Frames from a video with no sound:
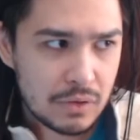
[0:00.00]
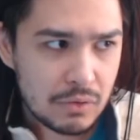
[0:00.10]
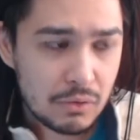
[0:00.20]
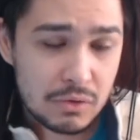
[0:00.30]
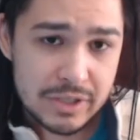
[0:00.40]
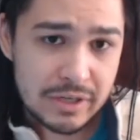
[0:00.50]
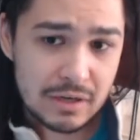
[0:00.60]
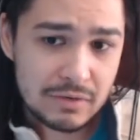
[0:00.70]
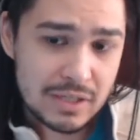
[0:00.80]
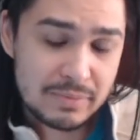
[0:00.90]
Or she
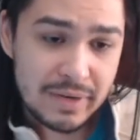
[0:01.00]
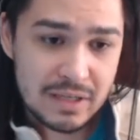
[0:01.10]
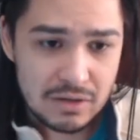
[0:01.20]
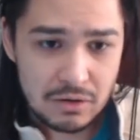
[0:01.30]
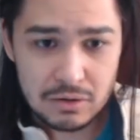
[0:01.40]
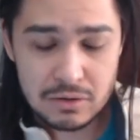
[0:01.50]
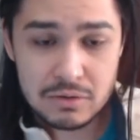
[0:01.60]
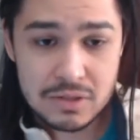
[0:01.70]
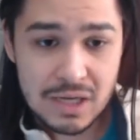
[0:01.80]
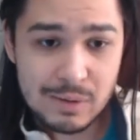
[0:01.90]
could have just been Stargirl the
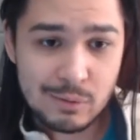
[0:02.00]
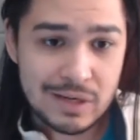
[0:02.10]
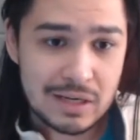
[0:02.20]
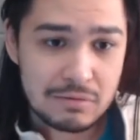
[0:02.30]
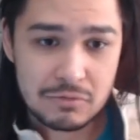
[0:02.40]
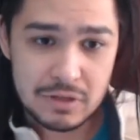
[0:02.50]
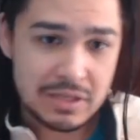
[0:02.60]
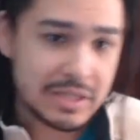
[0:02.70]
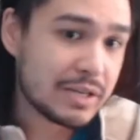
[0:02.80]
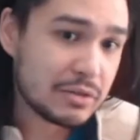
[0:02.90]
whole time and we didn't really
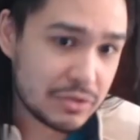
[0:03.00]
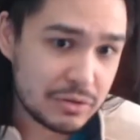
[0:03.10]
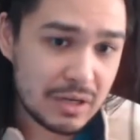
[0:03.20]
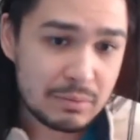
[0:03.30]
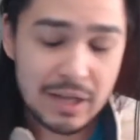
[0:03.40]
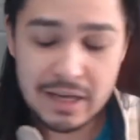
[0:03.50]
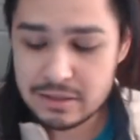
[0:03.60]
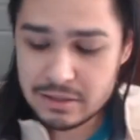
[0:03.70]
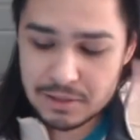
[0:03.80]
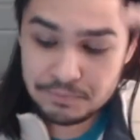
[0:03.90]
see her suit up last
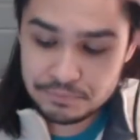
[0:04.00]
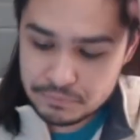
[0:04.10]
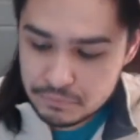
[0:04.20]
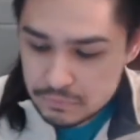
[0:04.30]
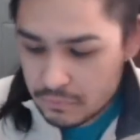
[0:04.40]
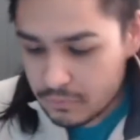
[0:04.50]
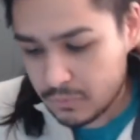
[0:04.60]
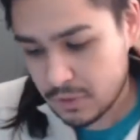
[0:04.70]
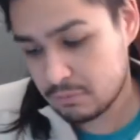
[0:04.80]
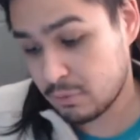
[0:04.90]
season.
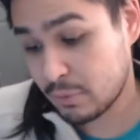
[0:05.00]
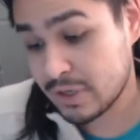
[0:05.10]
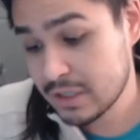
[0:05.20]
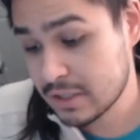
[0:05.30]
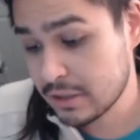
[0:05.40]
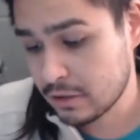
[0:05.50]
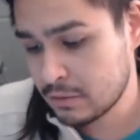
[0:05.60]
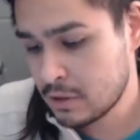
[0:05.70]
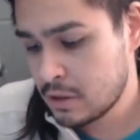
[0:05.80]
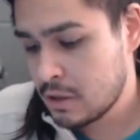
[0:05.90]
But we did see
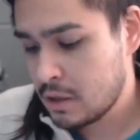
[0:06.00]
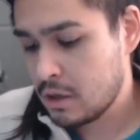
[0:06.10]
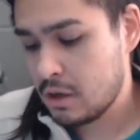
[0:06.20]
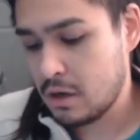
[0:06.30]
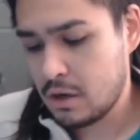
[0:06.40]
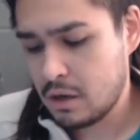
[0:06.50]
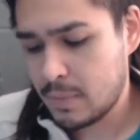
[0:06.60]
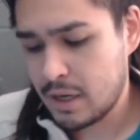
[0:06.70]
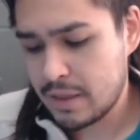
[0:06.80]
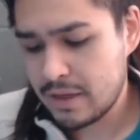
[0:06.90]
her. I
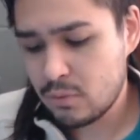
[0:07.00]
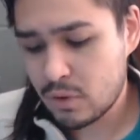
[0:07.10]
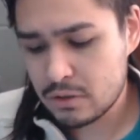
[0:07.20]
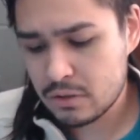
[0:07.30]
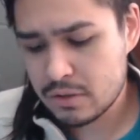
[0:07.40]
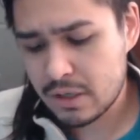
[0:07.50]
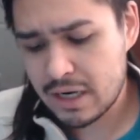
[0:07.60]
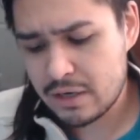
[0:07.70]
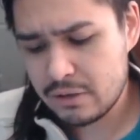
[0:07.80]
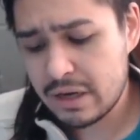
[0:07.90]
think Wonder Girl
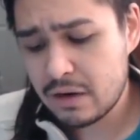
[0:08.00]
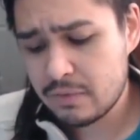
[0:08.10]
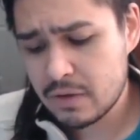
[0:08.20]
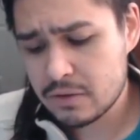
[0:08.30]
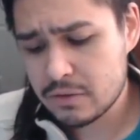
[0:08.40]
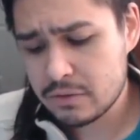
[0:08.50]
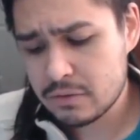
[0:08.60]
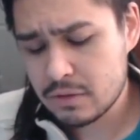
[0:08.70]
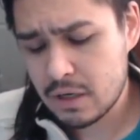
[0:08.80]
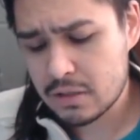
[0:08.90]
got a new outfit
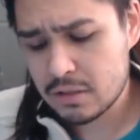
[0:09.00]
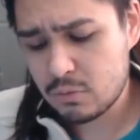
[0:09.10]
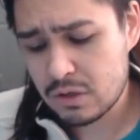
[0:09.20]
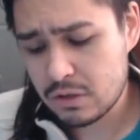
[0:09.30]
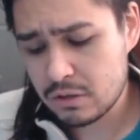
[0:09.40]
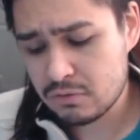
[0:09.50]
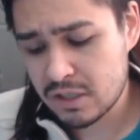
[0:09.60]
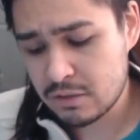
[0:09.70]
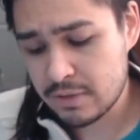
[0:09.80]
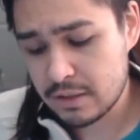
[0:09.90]
too. I saw Wonder Girl
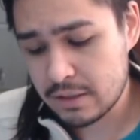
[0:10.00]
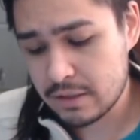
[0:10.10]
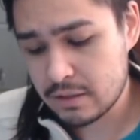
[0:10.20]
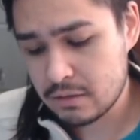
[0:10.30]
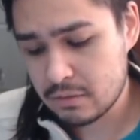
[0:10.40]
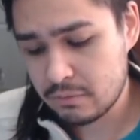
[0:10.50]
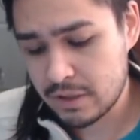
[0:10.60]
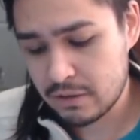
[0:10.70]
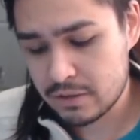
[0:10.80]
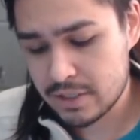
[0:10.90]
really quickly
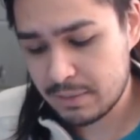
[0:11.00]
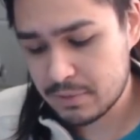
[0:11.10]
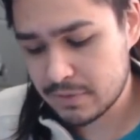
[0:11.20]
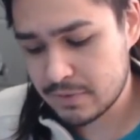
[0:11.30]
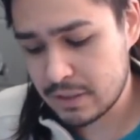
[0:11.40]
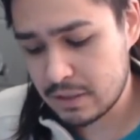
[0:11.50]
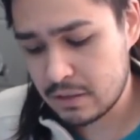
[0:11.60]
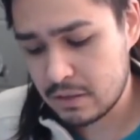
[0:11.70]
when they were shapeshifted,